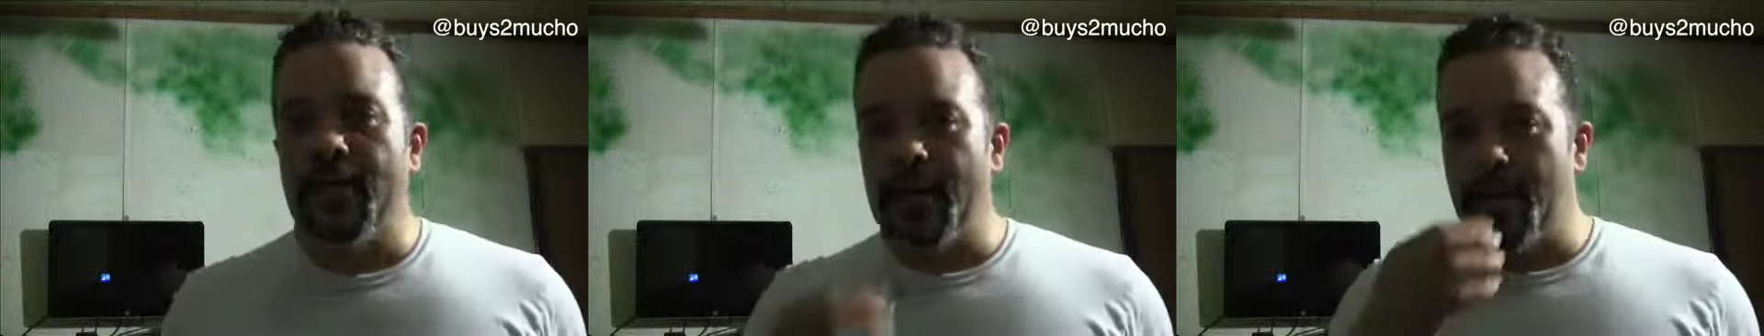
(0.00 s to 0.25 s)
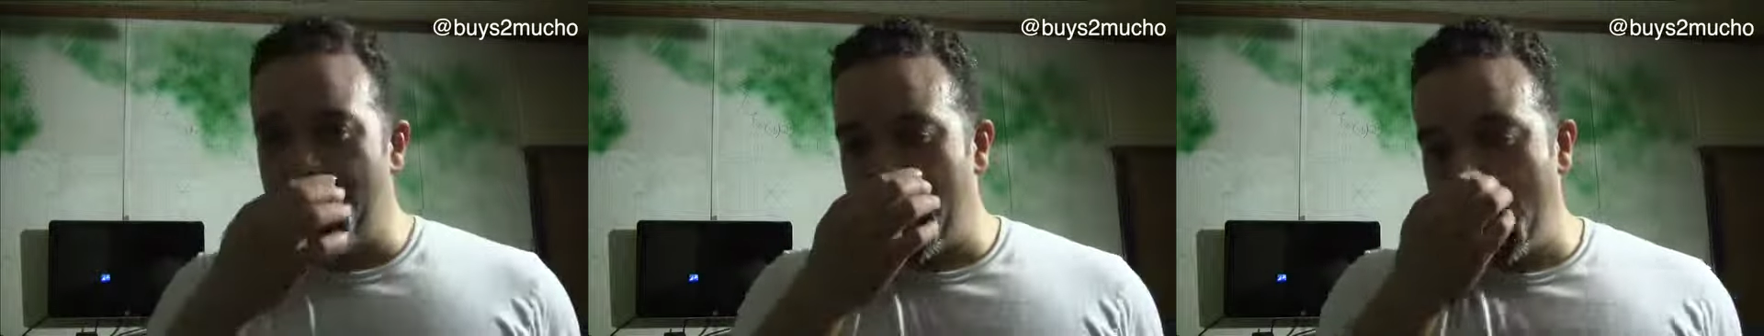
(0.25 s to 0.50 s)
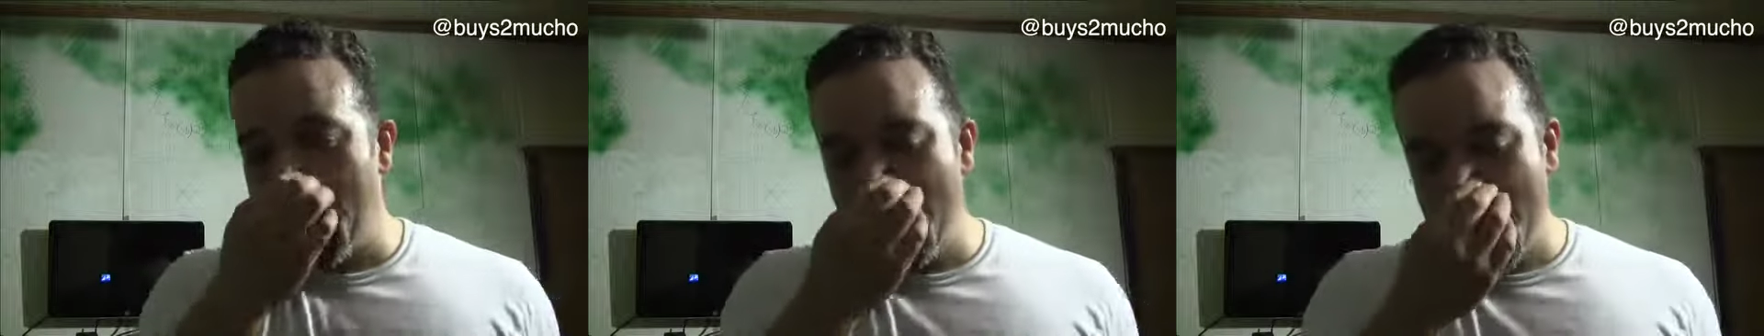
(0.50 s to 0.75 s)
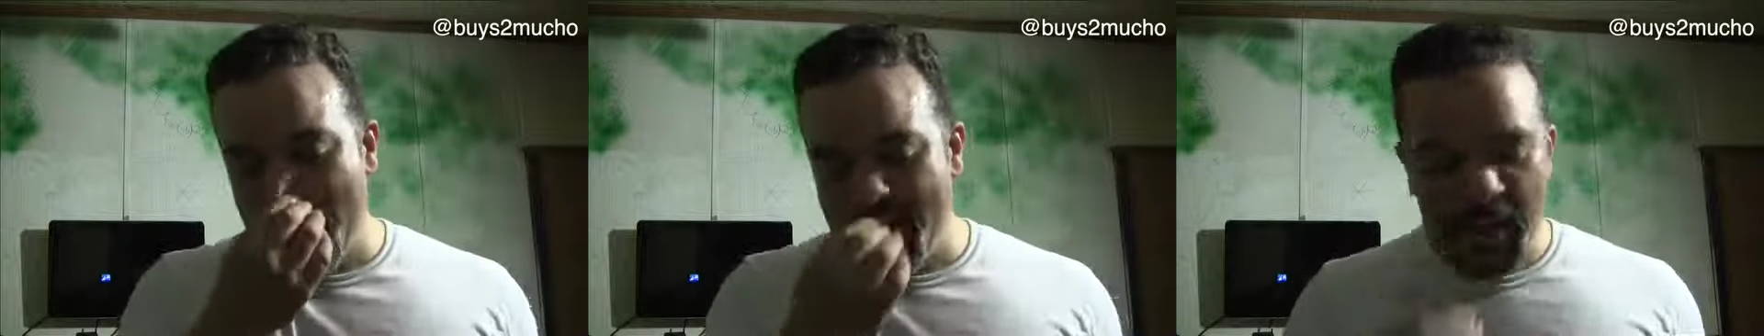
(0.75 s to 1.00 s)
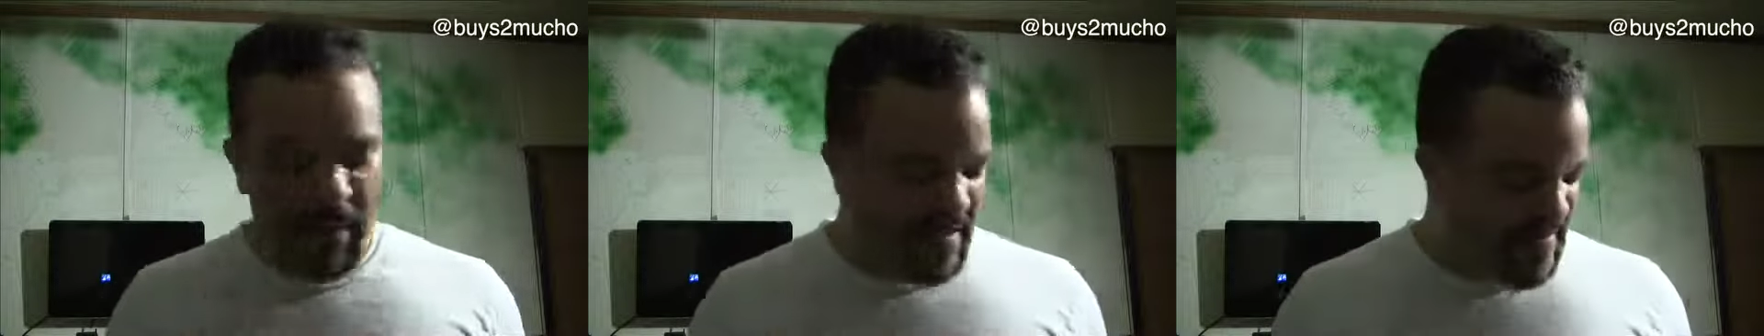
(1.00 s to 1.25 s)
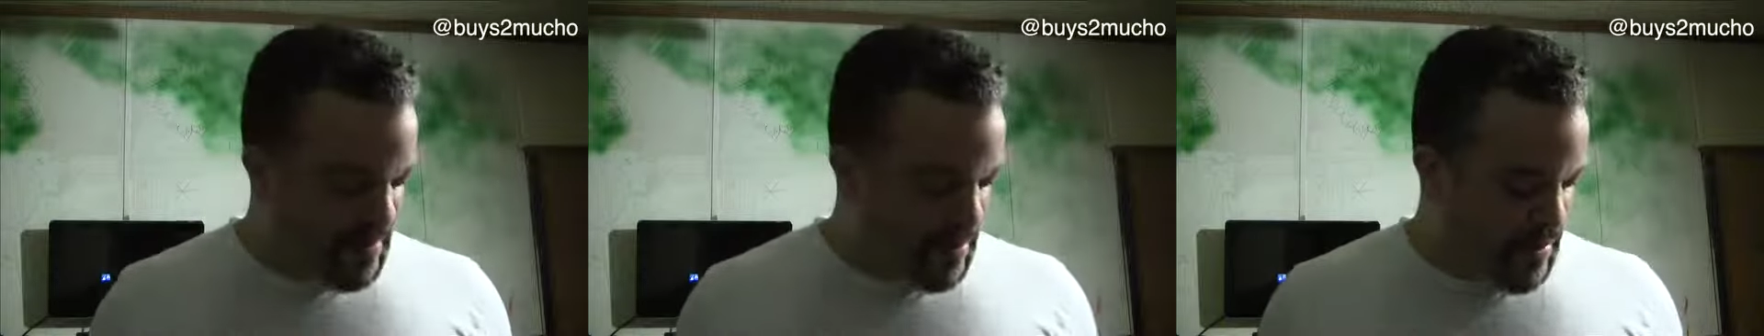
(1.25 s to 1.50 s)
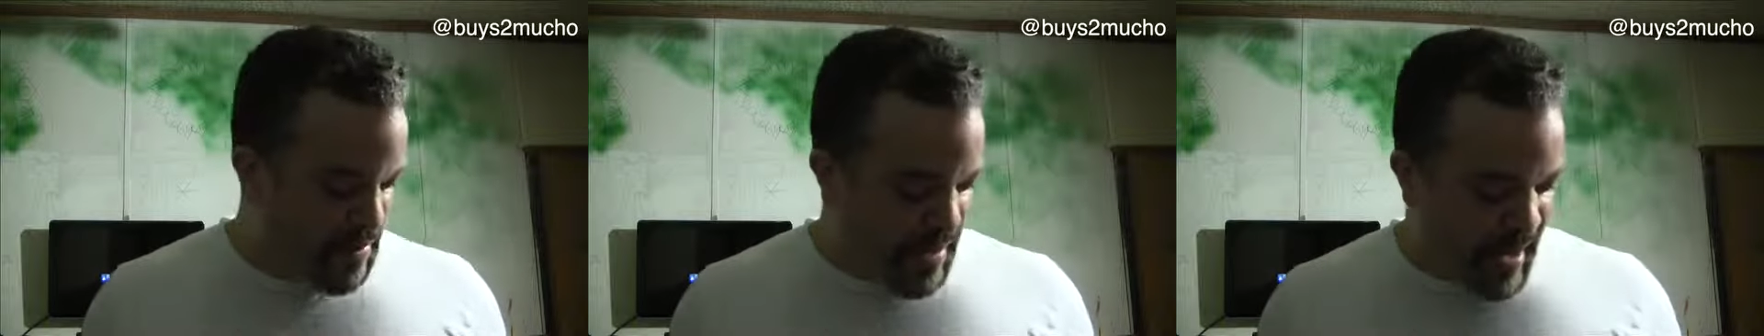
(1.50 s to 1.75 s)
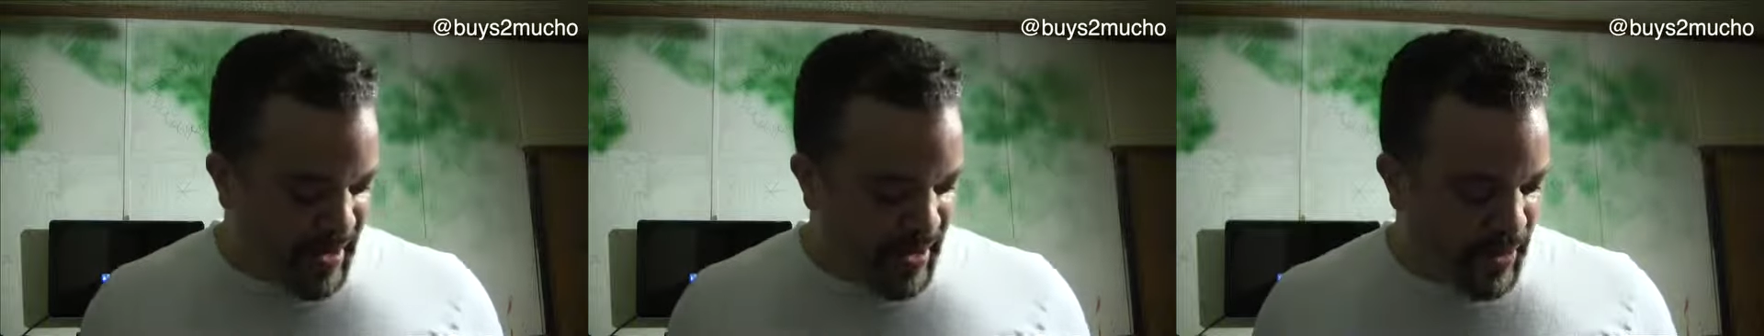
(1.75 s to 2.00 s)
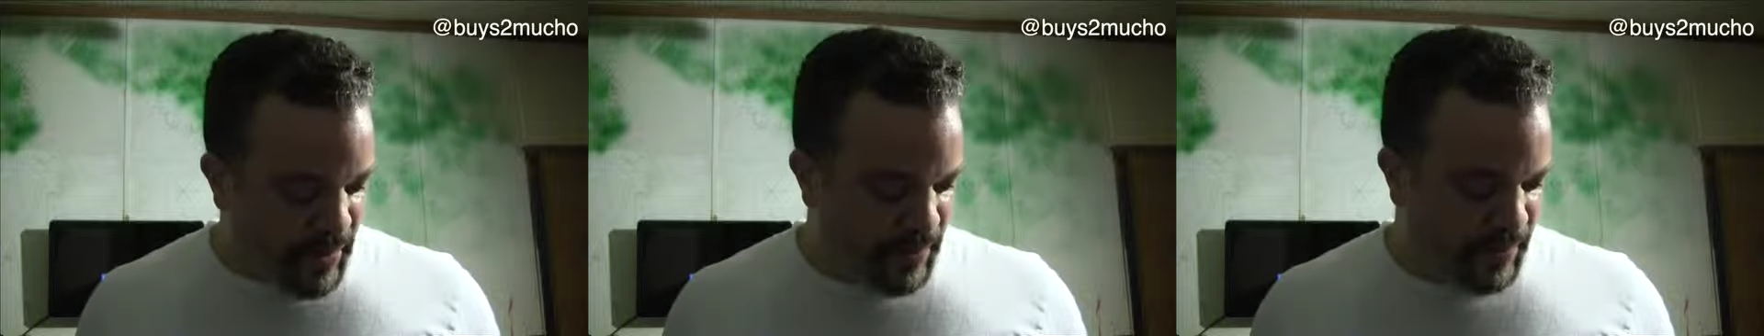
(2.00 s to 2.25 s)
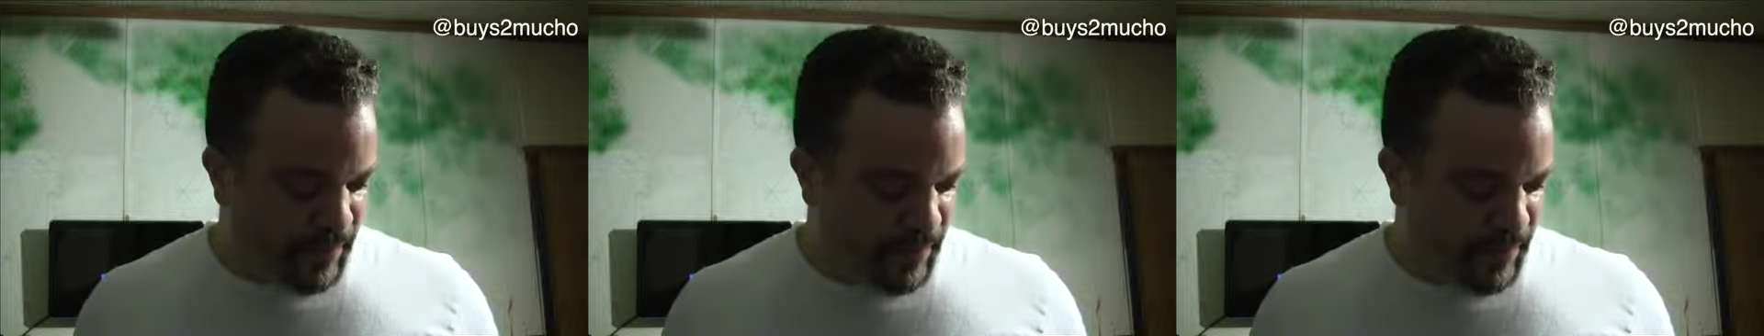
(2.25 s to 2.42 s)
I don't.